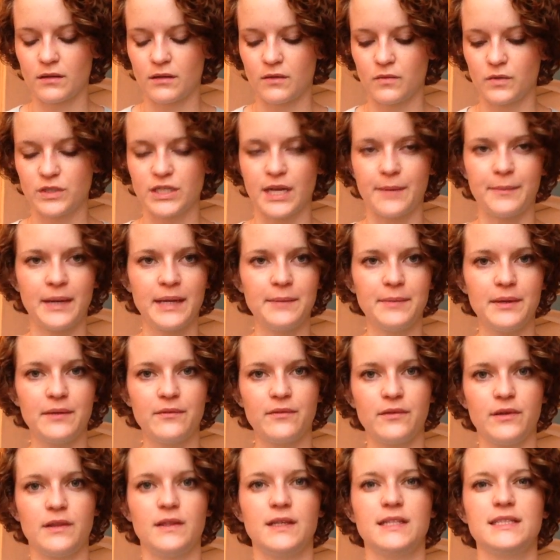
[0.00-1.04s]
which I might be
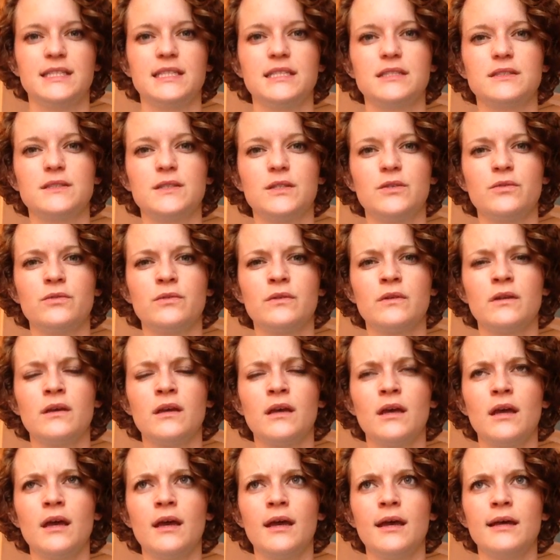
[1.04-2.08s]
releasing soon,
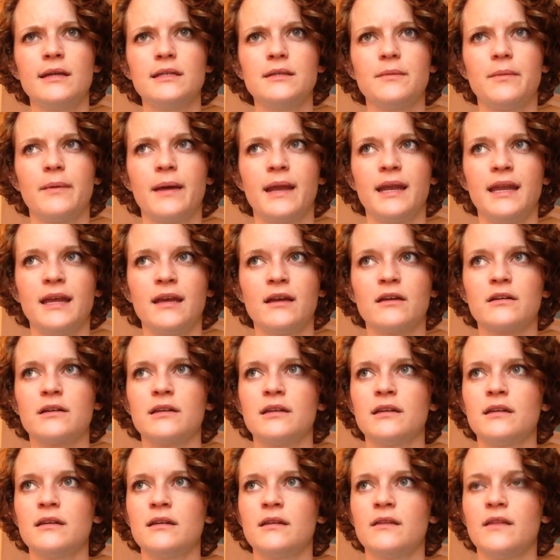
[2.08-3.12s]
depending
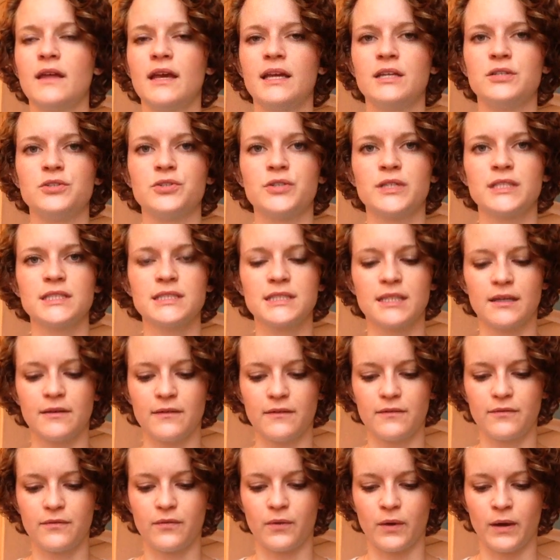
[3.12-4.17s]
on the interest
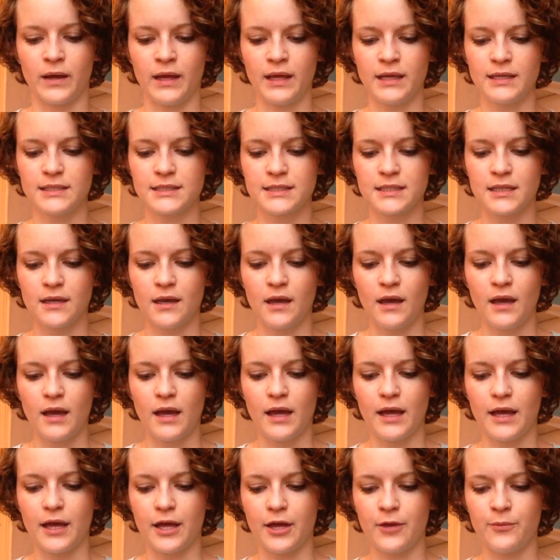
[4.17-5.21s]
for it.
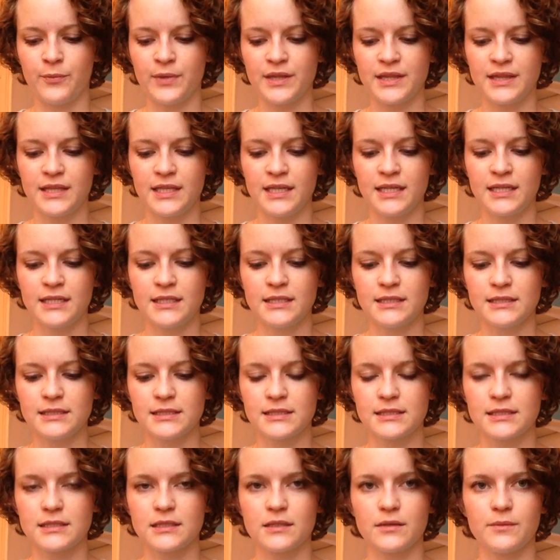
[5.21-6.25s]
But
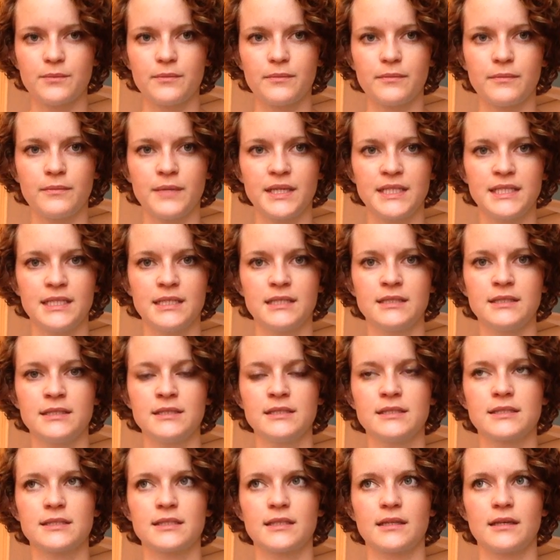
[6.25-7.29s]
these
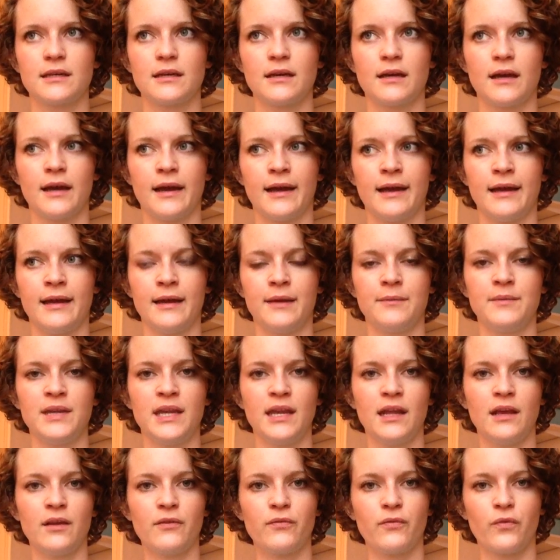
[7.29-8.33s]
mittens I am
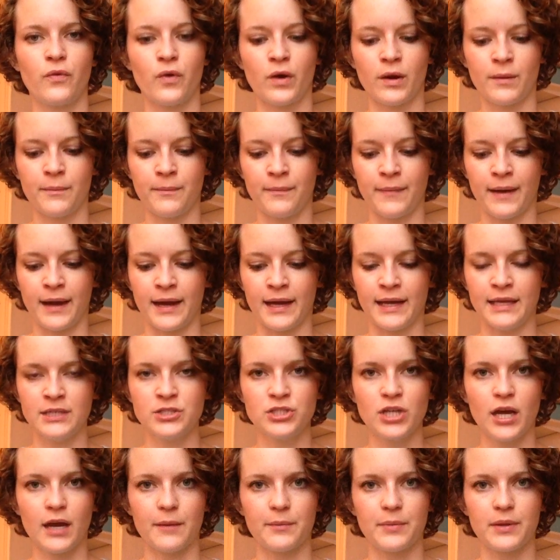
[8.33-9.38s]
knitting for my
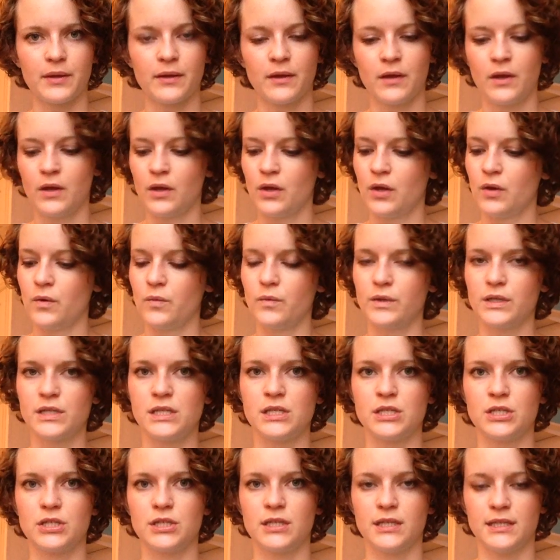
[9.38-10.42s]
shop,
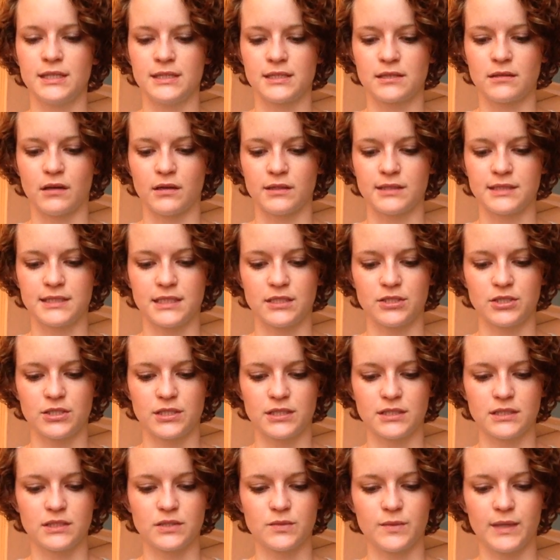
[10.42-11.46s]
which is called Stitched
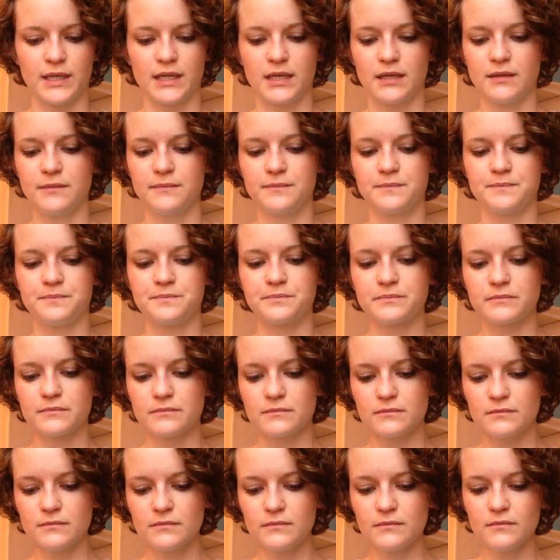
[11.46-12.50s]
in Sweden.
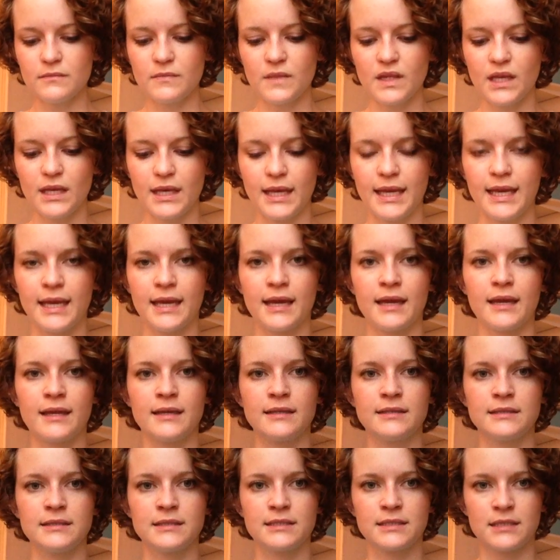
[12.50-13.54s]

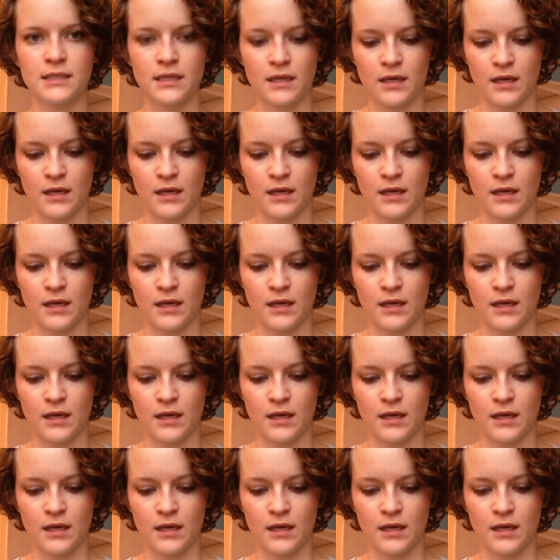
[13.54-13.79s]
And